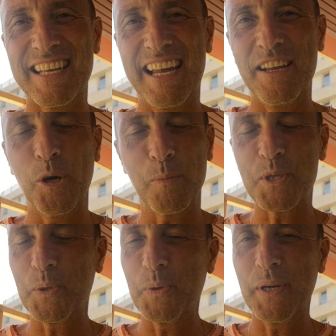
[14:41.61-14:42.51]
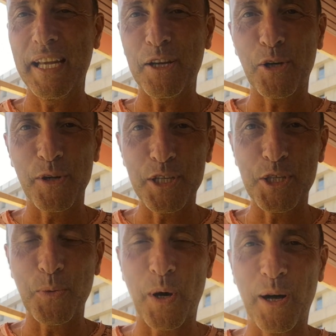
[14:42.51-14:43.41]
and hope to encourage
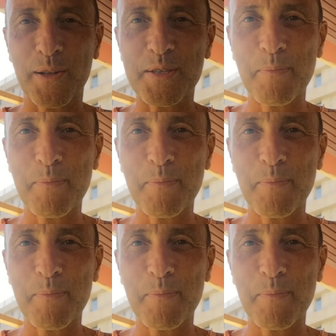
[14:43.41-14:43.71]
you all to